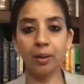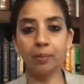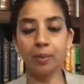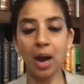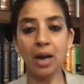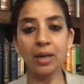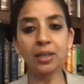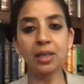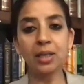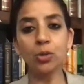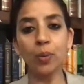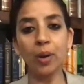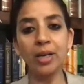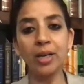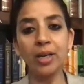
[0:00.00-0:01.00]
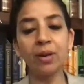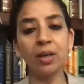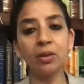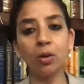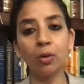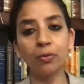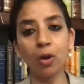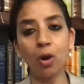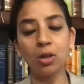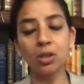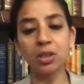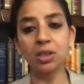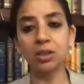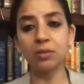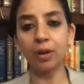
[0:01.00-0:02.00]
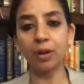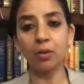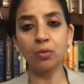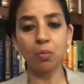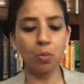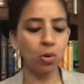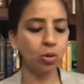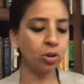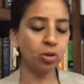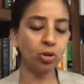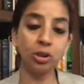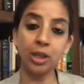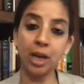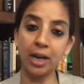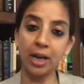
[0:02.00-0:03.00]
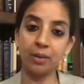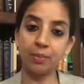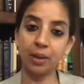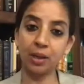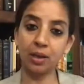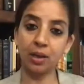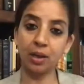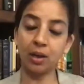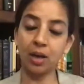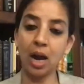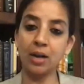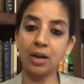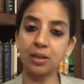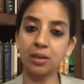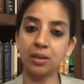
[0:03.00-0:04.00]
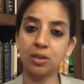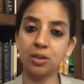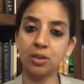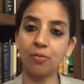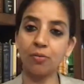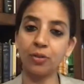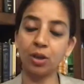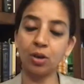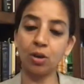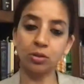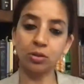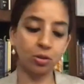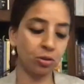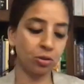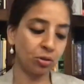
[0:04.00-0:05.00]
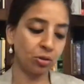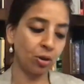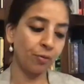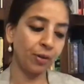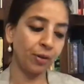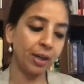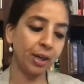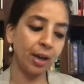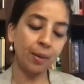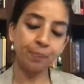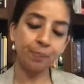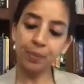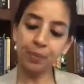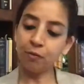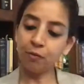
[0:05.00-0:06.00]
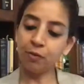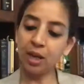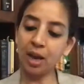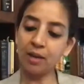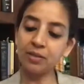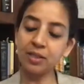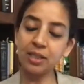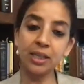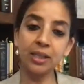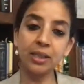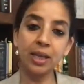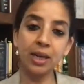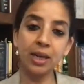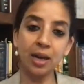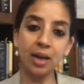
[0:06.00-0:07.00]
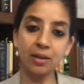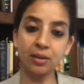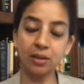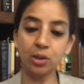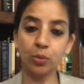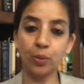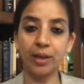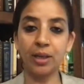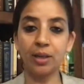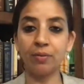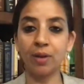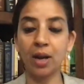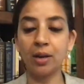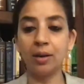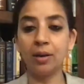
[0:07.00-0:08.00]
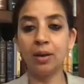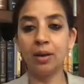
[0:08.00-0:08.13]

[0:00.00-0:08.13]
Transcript: Article 21, of course, is one of the most dynamic articles of the Constitution of India. We have seen that Article 21